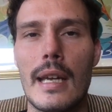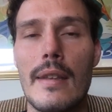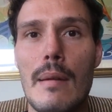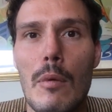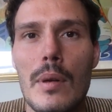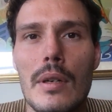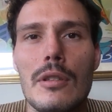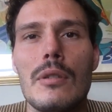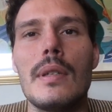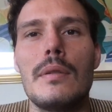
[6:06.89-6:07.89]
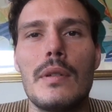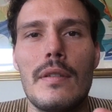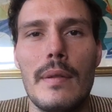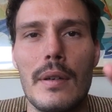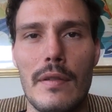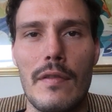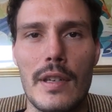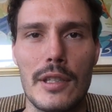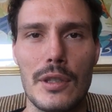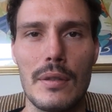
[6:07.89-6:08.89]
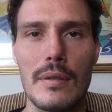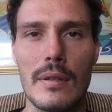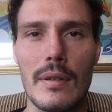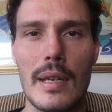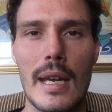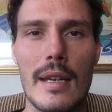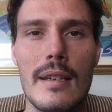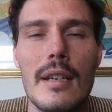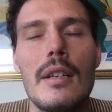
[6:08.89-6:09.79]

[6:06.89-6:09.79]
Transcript: And then what we've got to do is we've got to fix you, okay?